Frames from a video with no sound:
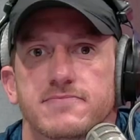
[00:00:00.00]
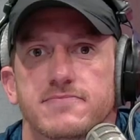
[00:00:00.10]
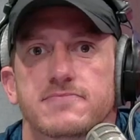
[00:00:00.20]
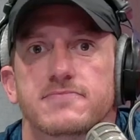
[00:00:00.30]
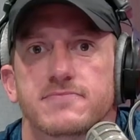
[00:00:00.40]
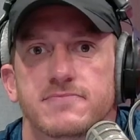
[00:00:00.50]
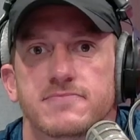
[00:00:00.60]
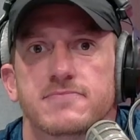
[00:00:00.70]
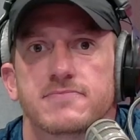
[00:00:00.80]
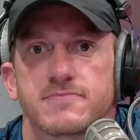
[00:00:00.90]

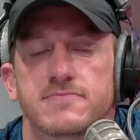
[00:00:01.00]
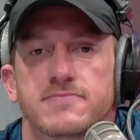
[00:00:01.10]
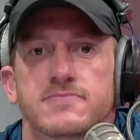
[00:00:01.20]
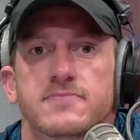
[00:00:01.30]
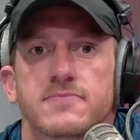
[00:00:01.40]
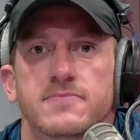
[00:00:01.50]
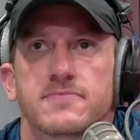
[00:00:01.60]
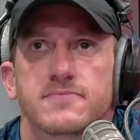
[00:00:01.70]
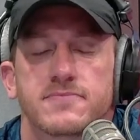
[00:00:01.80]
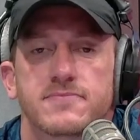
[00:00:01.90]

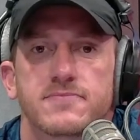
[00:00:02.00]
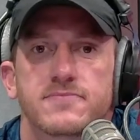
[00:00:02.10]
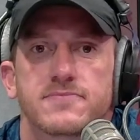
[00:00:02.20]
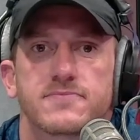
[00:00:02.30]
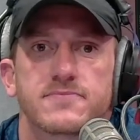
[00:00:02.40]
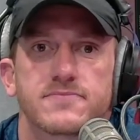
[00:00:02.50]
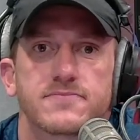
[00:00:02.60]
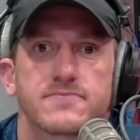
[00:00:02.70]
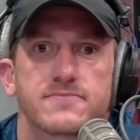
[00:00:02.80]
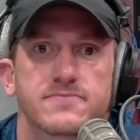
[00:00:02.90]

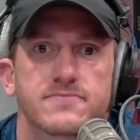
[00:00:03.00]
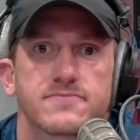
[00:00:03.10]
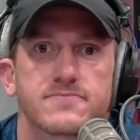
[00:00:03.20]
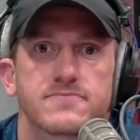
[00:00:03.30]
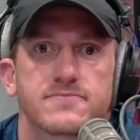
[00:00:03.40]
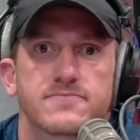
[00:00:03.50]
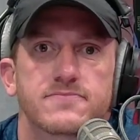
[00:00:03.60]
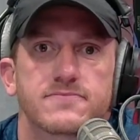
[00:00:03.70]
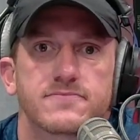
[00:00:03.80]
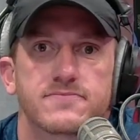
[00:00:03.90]

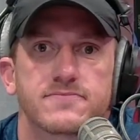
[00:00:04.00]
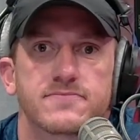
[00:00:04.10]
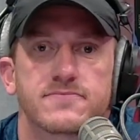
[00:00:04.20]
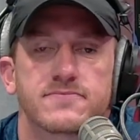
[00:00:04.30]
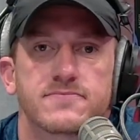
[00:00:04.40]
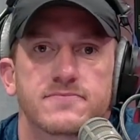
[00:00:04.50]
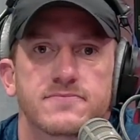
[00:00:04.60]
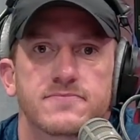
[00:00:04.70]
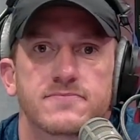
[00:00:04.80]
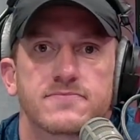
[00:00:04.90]

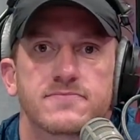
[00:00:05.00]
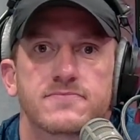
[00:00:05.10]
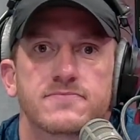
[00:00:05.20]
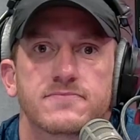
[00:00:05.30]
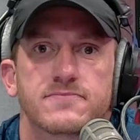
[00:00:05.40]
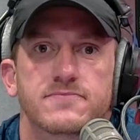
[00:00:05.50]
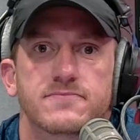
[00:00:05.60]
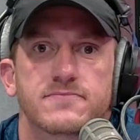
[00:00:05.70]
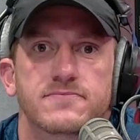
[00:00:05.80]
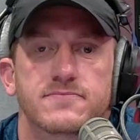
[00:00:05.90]

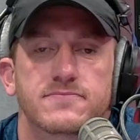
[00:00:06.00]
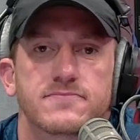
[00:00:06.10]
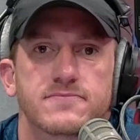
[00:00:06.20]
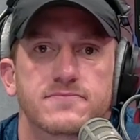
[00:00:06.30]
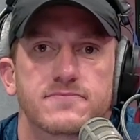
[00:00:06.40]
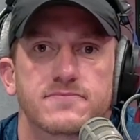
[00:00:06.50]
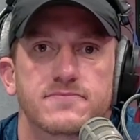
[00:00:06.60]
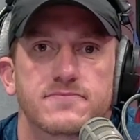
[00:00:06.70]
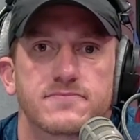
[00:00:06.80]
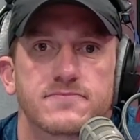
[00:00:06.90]

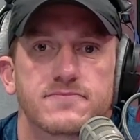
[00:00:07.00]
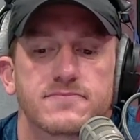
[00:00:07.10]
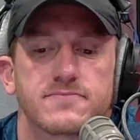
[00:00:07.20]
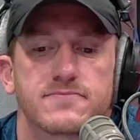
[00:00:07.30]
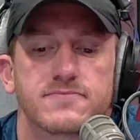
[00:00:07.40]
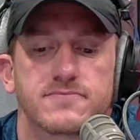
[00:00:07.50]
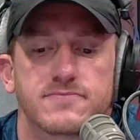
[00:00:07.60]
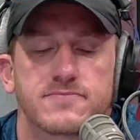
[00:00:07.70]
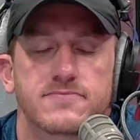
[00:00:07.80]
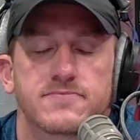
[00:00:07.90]
(silent)